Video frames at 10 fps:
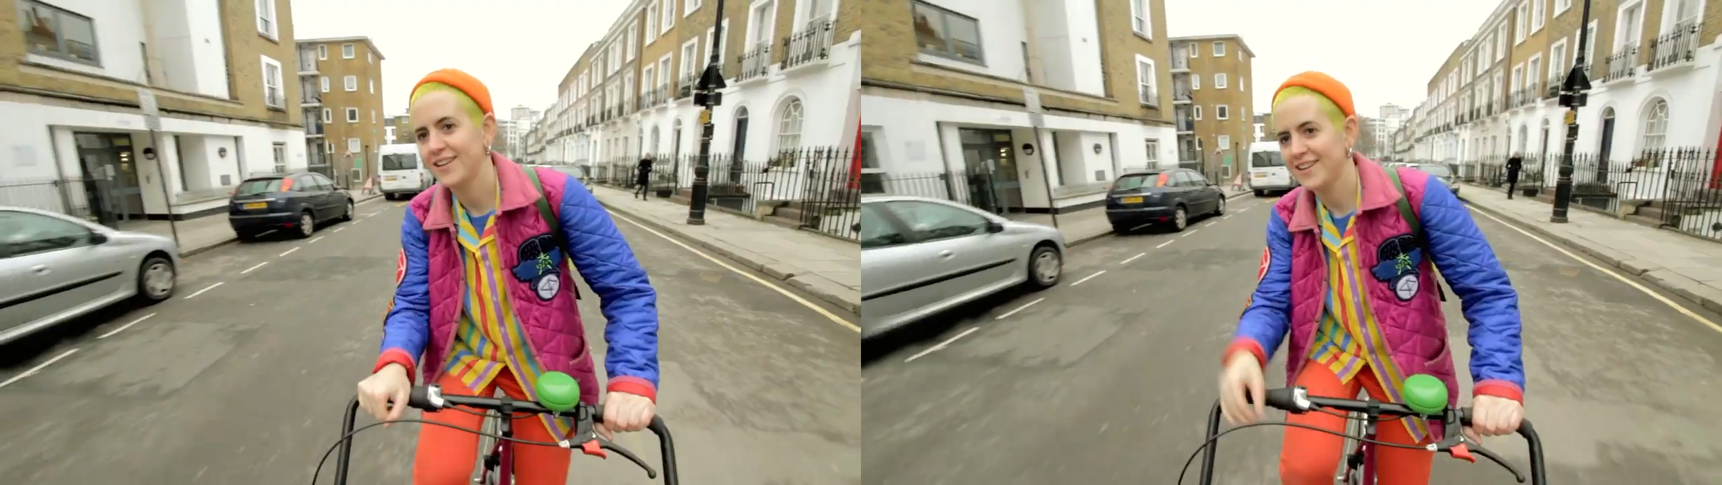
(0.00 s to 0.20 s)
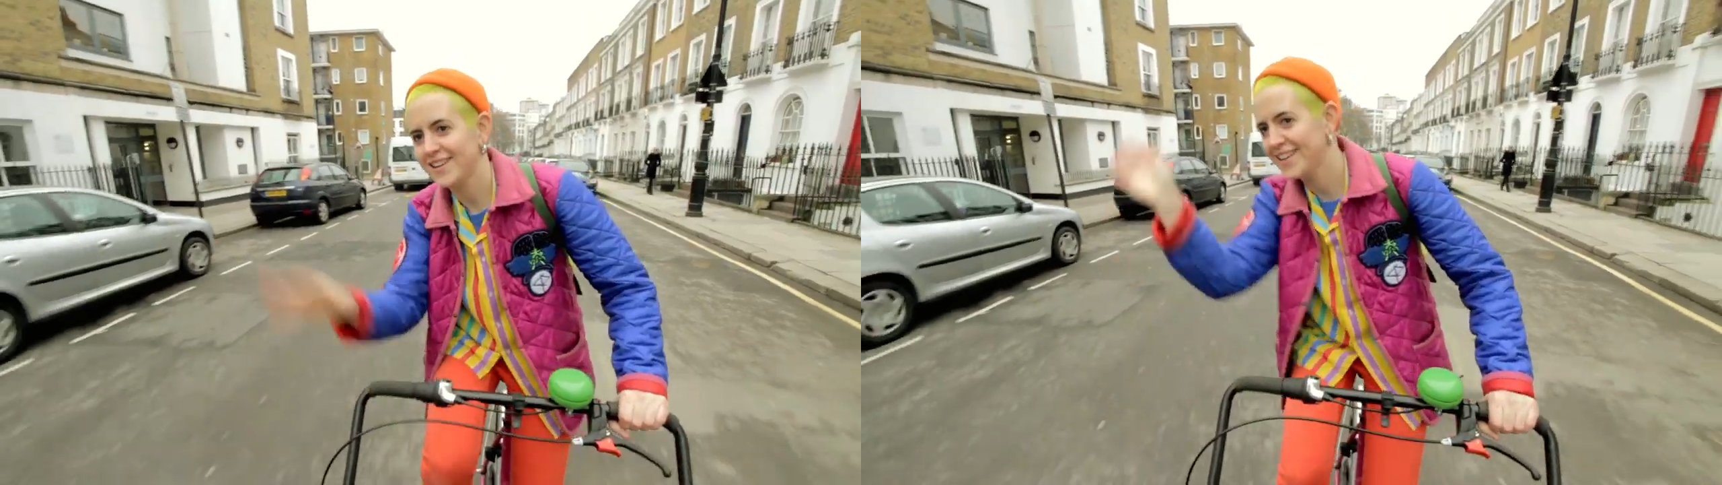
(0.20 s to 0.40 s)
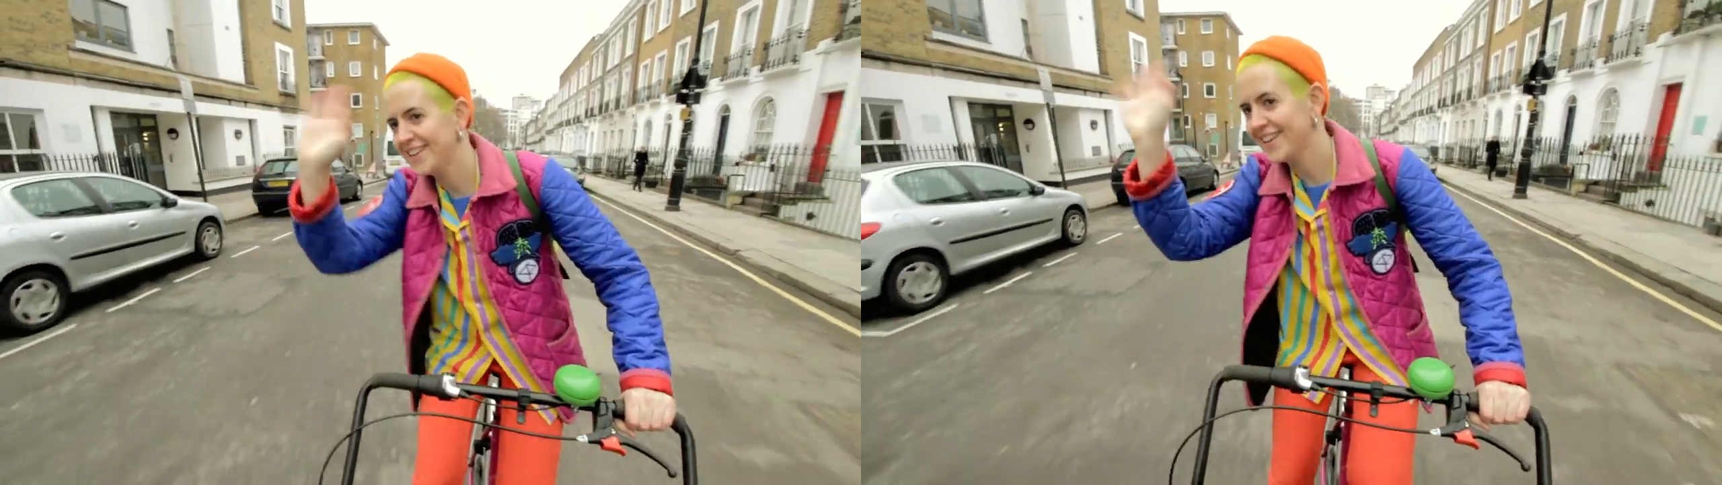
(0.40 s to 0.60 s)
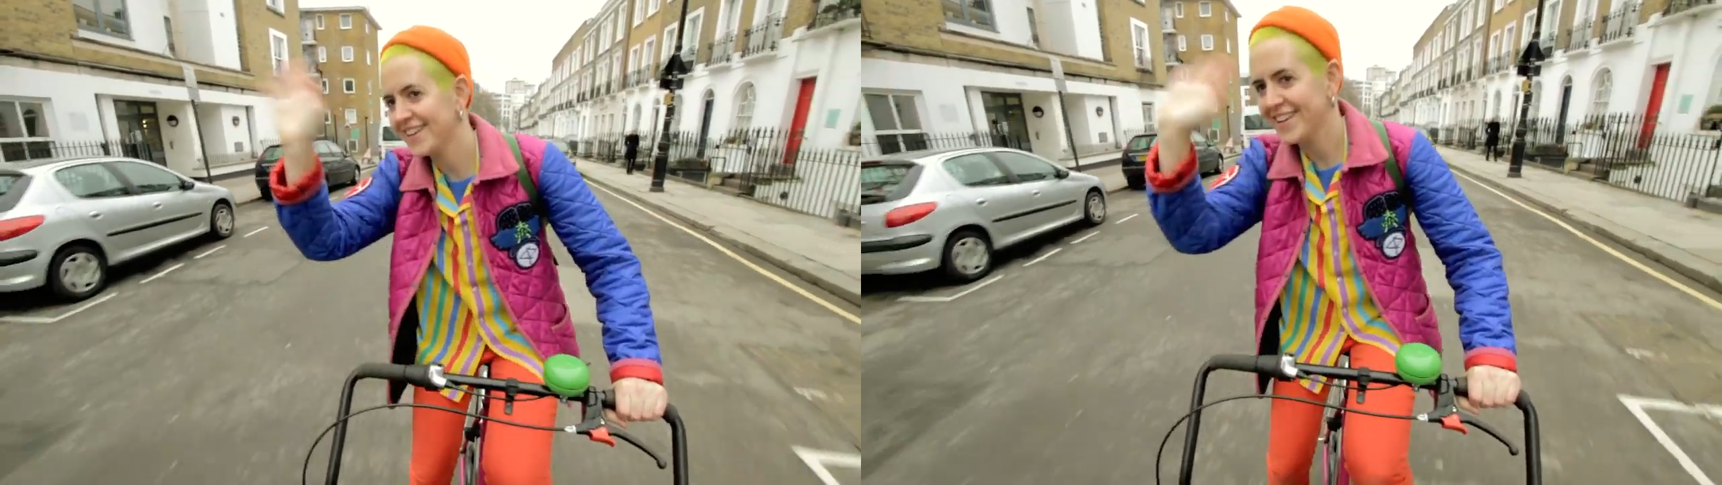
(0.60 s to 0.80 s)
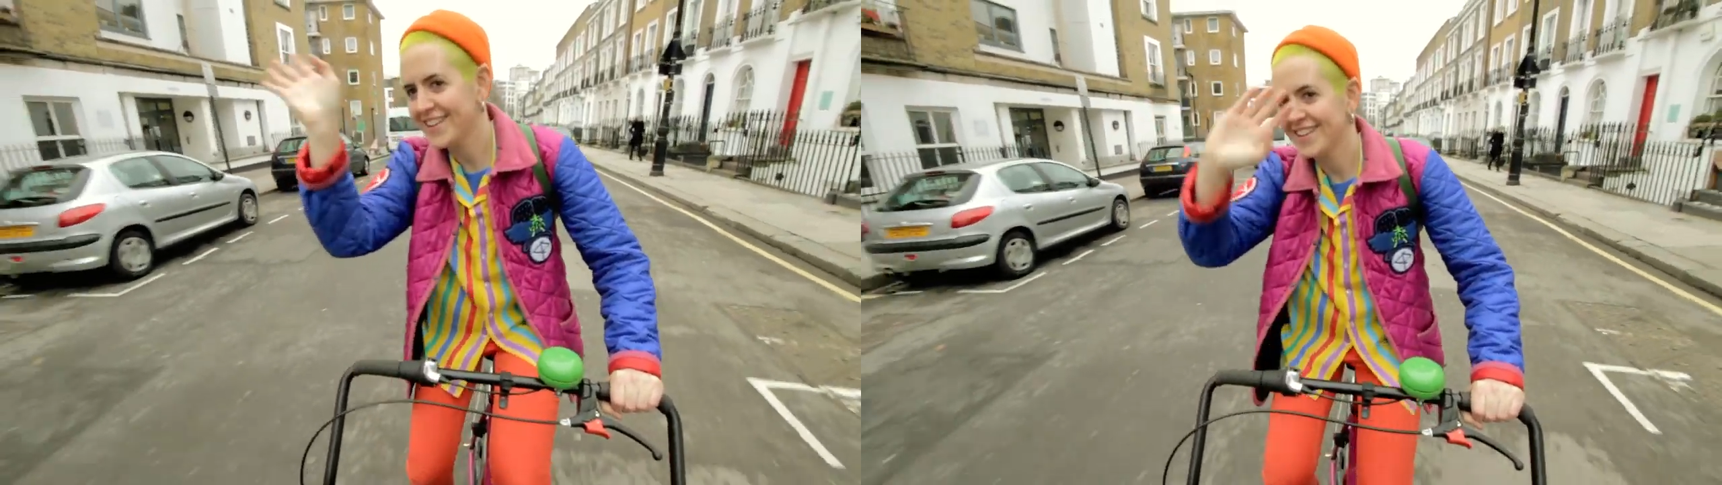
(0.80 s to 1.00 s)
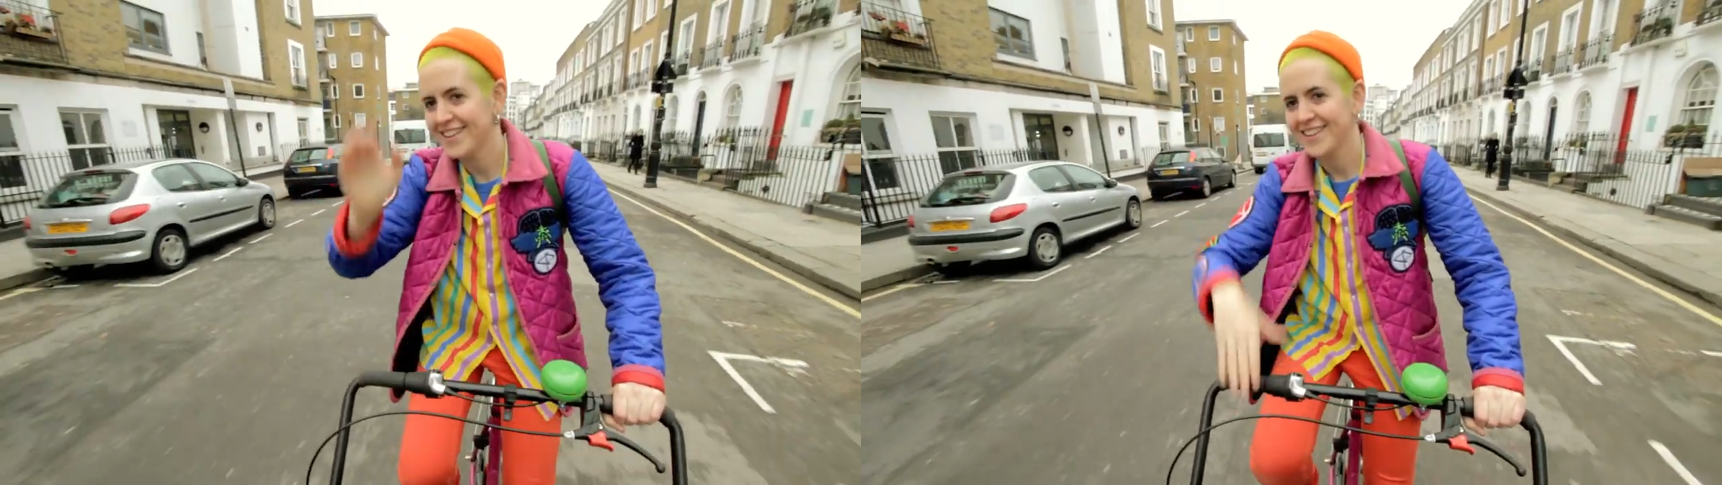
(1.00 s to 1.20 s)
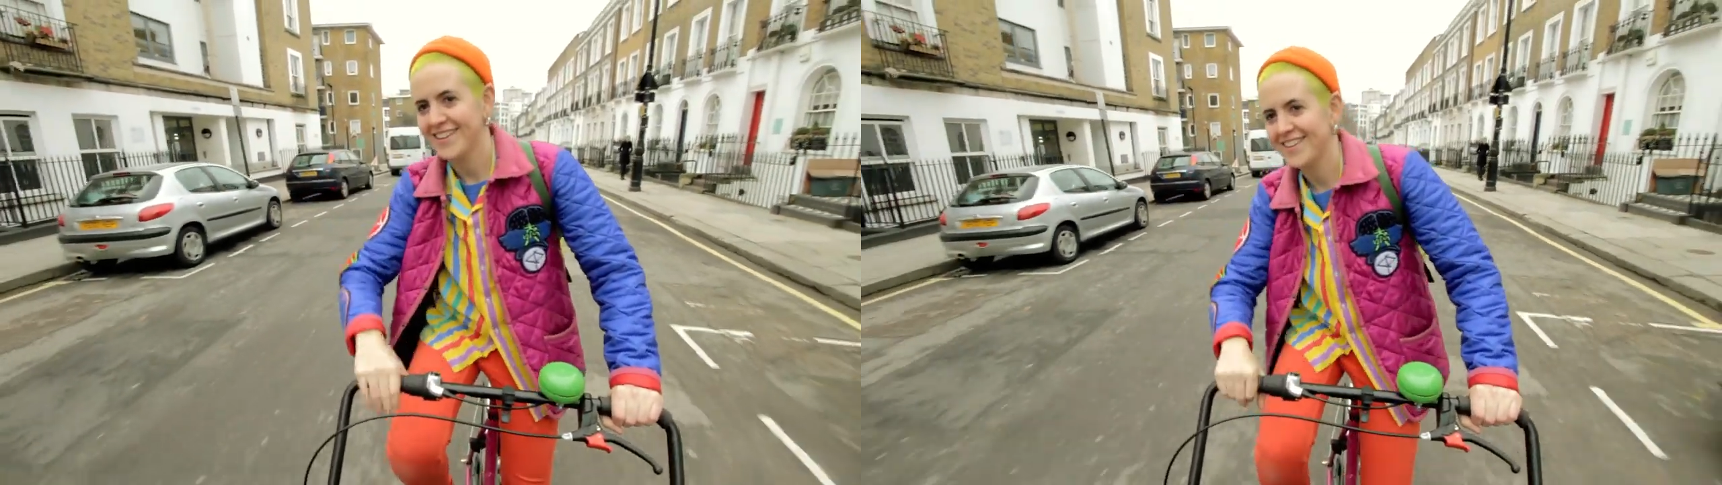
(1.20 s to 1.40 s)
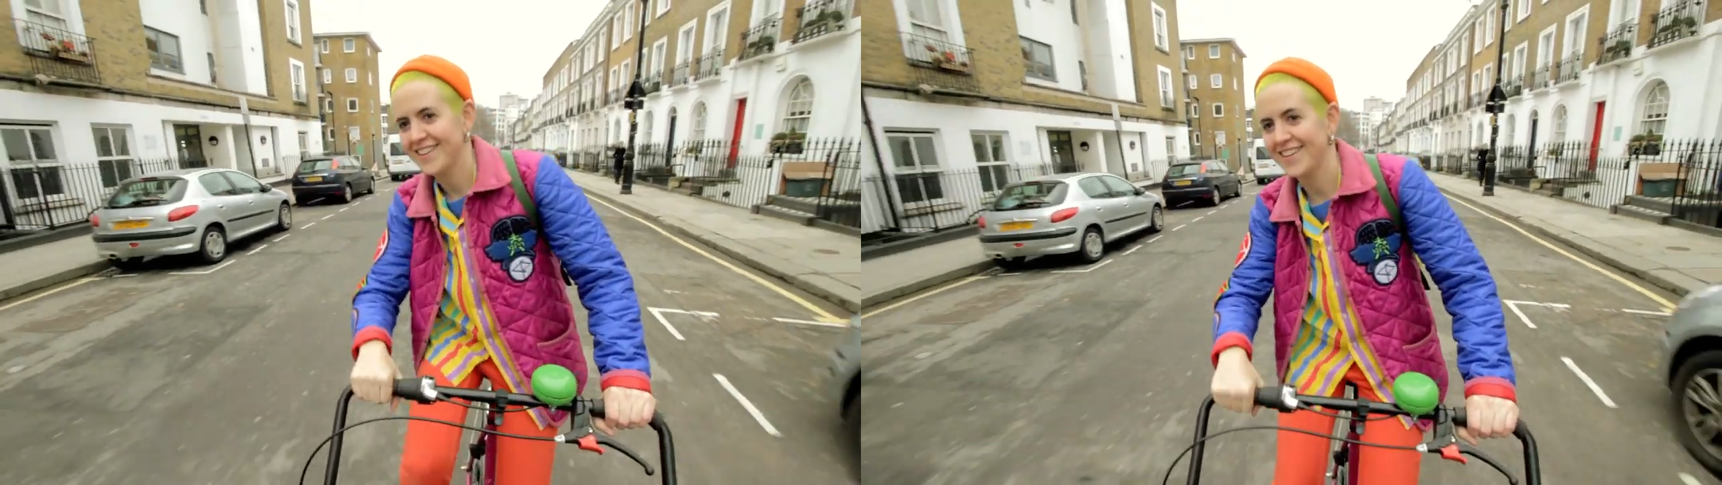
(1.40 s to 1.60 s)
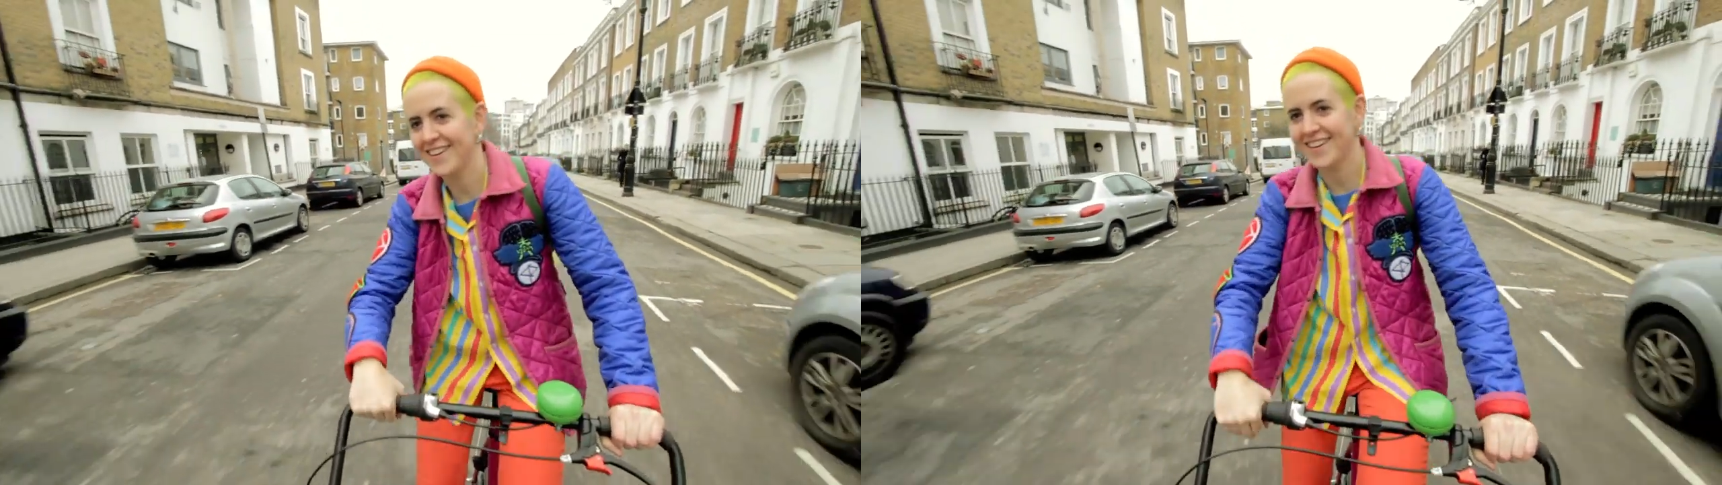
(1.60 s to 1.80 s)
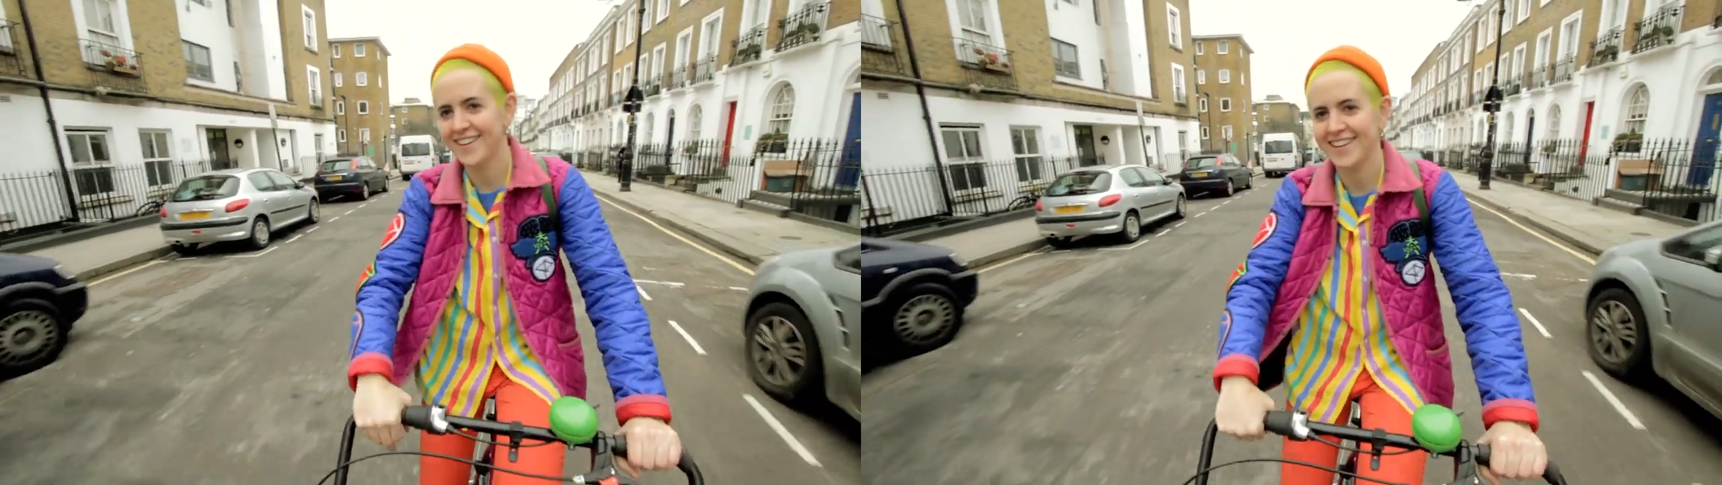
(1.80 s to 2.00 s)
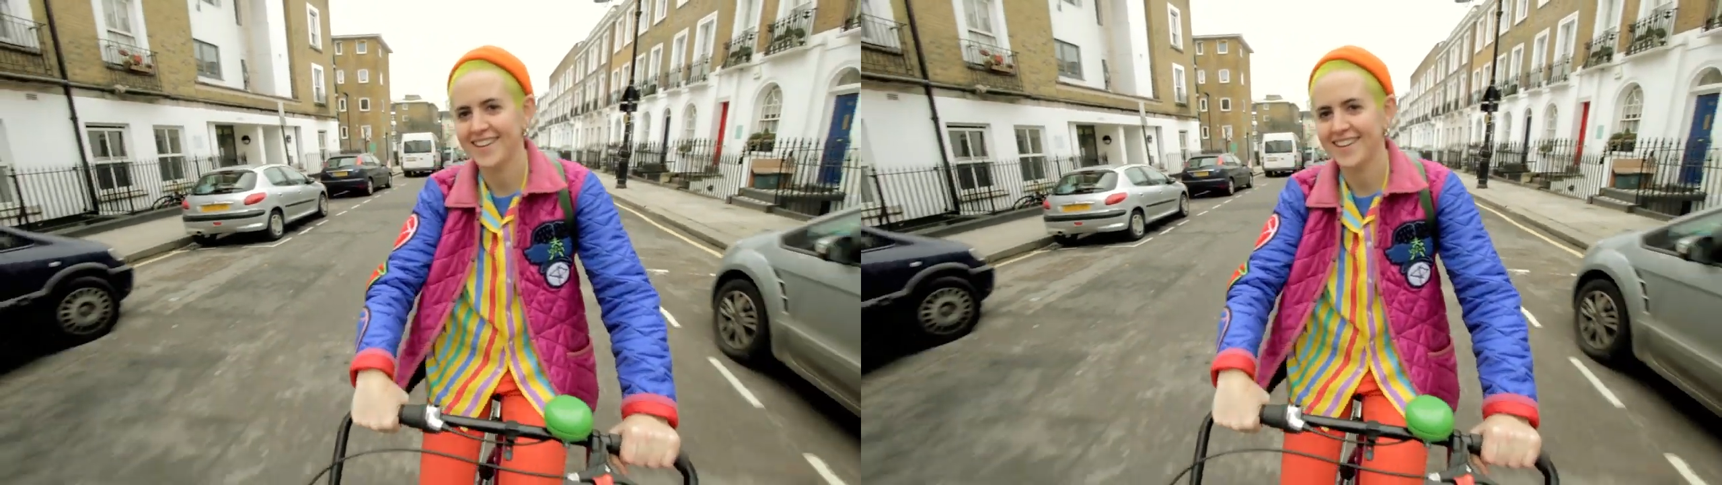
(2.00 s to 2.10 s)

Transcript: got architects and artists